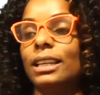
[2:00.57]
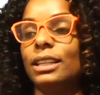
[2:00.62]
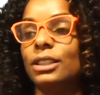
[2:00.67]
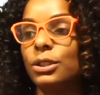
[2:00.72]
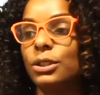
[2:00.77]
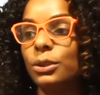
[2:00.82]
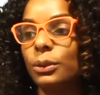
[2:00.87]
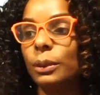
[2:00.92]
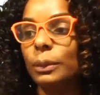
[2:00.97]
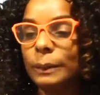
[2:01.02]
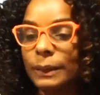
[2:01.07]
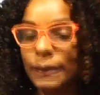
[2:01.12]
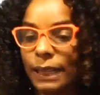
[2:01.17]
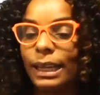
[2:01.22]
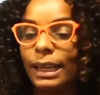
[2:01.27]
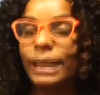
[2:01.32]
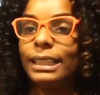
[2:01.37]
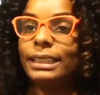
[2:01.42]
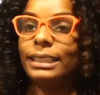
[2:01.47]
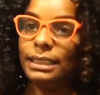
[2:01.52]
to
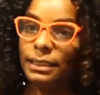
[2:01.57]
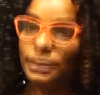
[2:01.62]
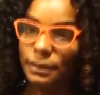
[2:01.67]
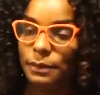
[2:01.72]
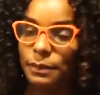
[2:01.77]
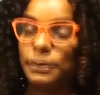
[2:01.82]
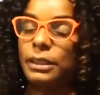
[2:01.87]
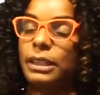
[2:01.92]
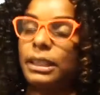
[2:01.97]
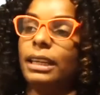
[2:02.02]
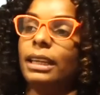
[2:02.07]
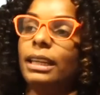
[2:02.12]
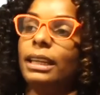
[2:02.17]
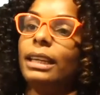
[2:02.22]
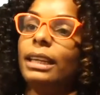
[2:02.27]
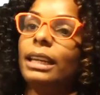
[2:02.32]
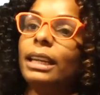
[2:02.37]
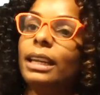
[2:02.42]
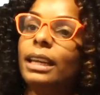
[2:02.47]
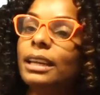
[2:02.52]
apply
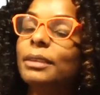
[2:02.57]
dfree